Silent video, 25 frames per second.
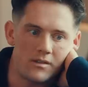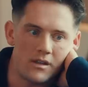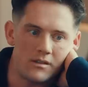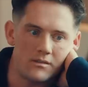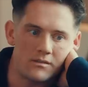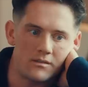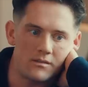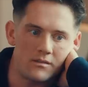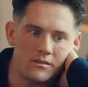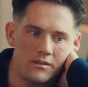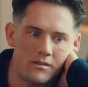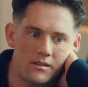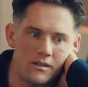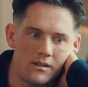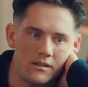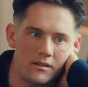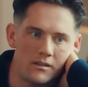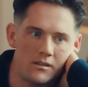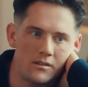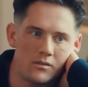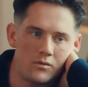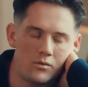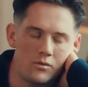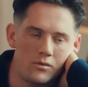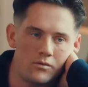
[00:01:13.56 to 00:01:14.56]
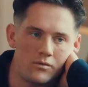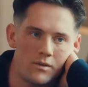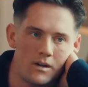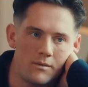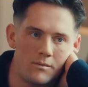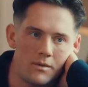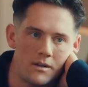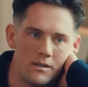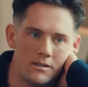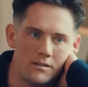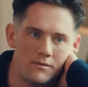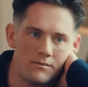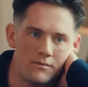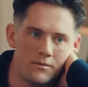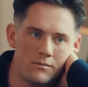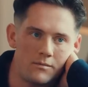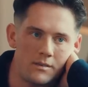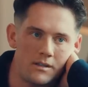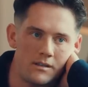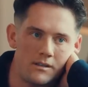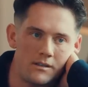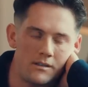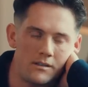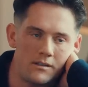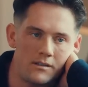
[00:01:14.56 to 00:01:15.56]
doesn't think you're the right person for
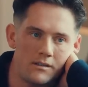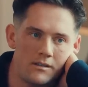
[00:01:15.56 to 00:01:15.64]
me.